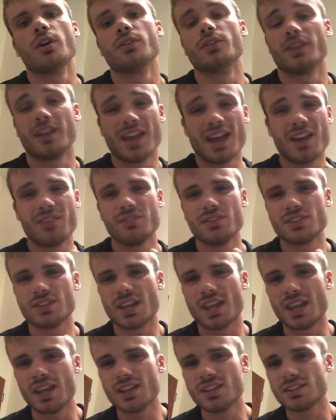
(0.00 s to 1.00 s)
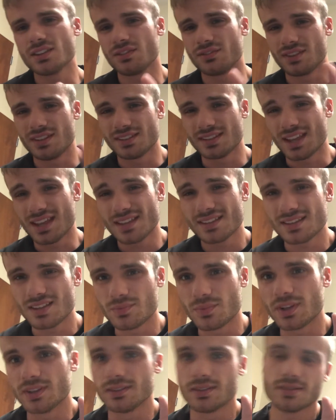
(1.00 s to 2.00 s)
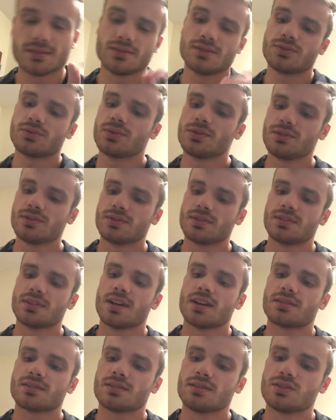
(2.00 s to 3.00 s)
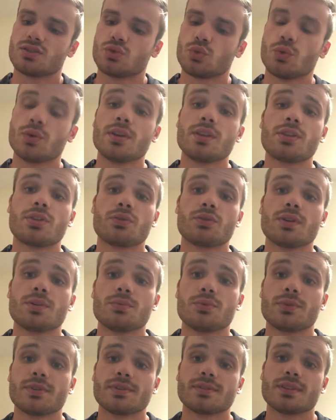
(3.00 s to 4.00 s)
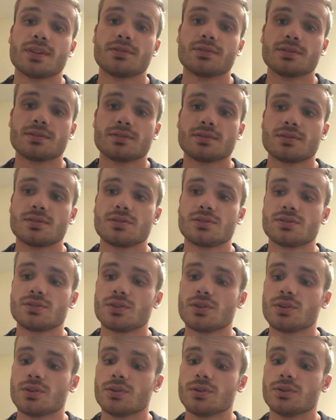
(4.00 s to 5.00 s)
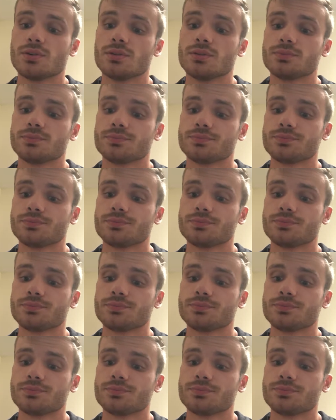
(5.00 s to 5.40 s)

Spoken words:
the average age of these 18 male distance runners is actually 23.7. So